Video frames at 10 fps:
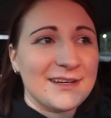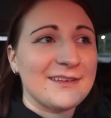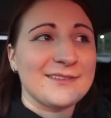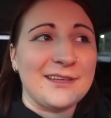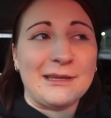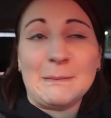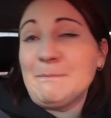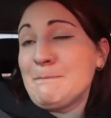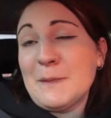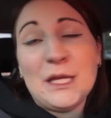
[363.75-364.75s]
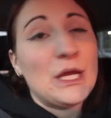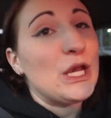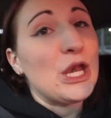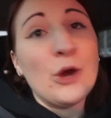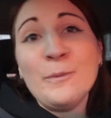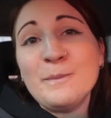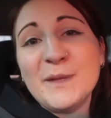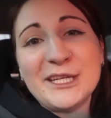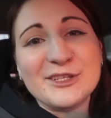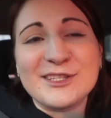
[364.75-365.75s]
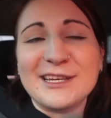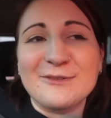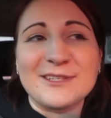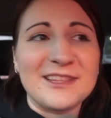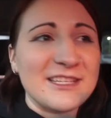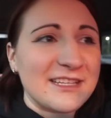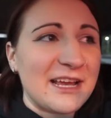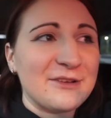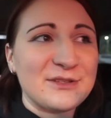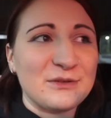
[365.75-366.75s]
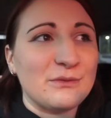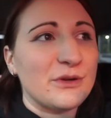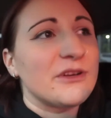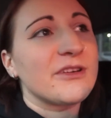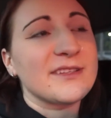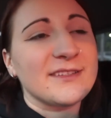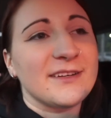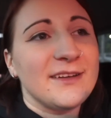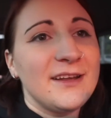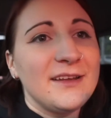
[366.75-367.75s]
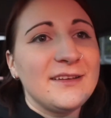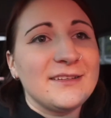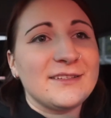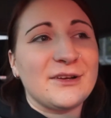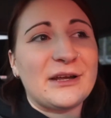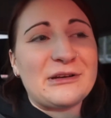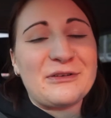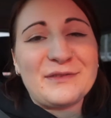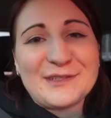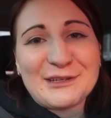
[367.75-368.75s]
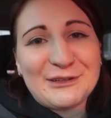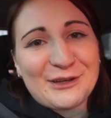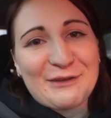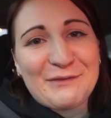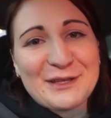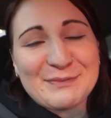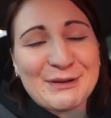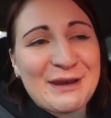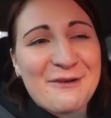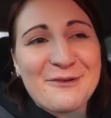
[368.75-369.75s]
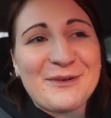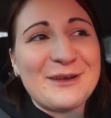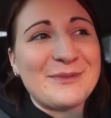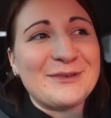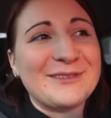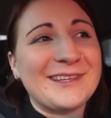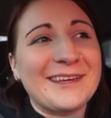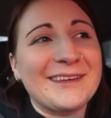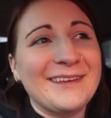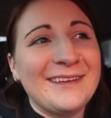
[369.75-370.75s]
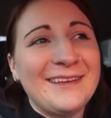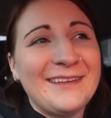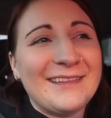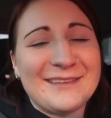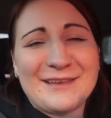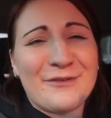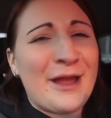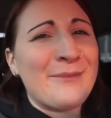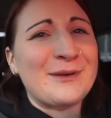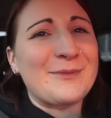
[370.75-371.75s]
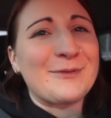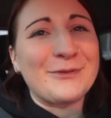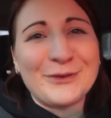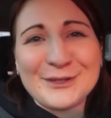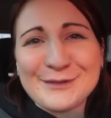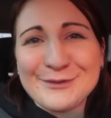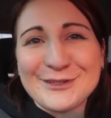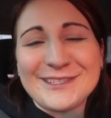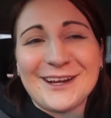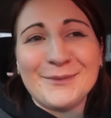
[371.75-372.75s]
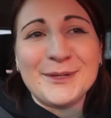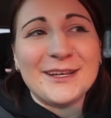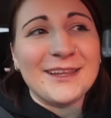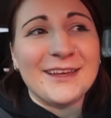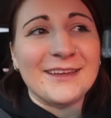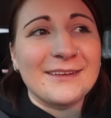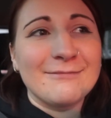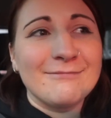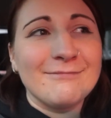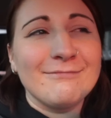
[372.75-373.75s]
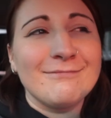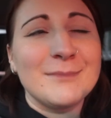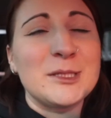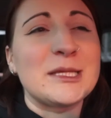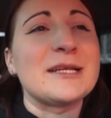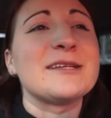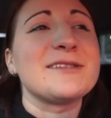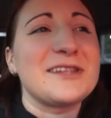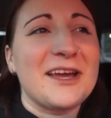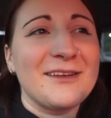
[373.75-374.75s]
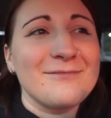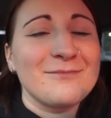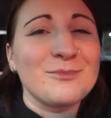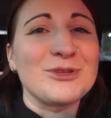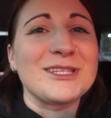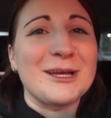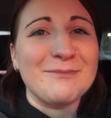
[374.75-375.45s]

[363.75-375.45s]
And I was like, nope. He just said he was in this house, so if we're interested. So I don't know if he's gonna look on Facebook now or what, but it was like, that's never happened to me before. Someone just stopping like, said an STI what's up?